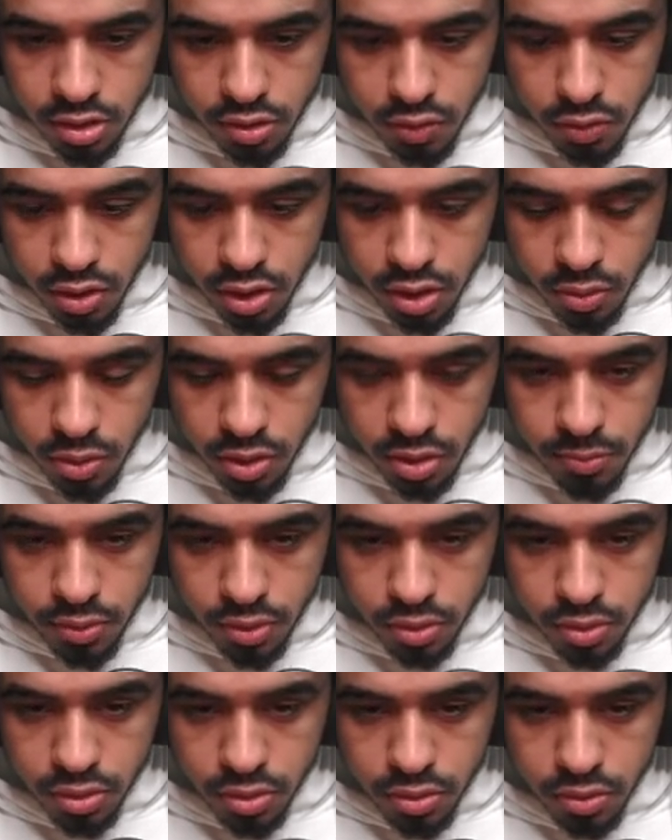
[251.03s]
we're
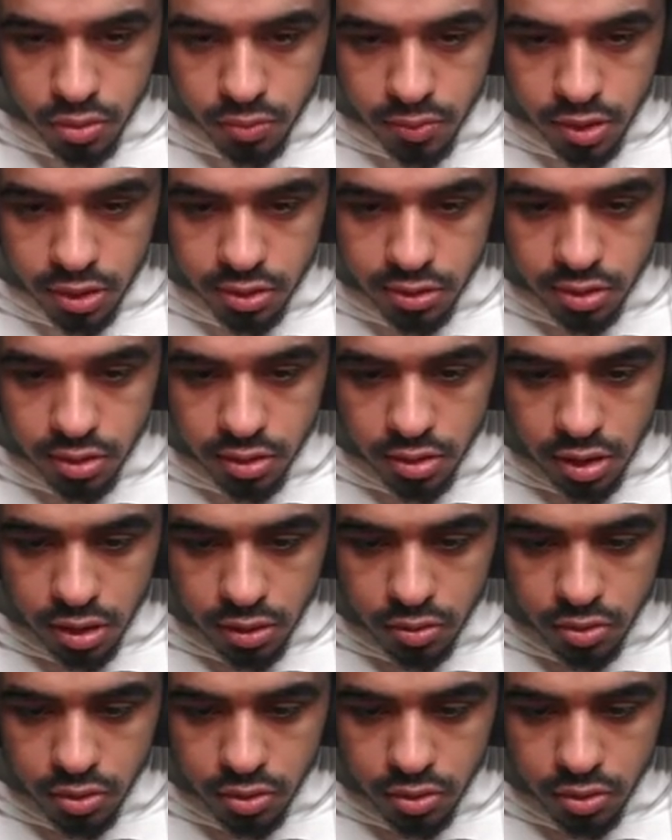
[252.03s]
about to max it out